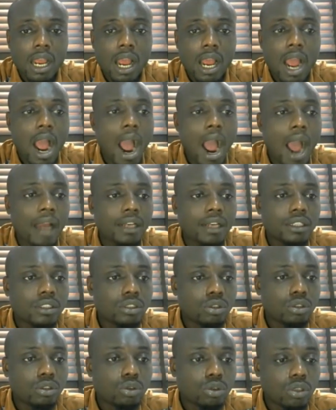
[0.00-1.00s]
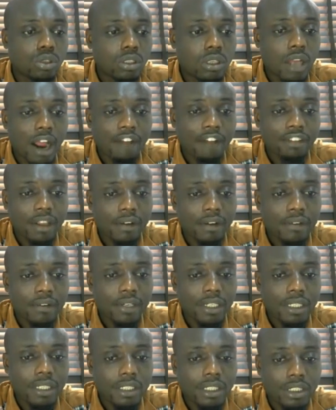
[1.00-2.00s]
and you, after
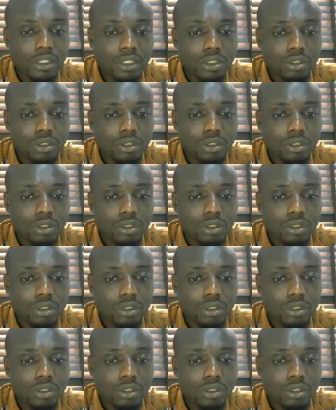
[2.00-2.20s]
reading this, you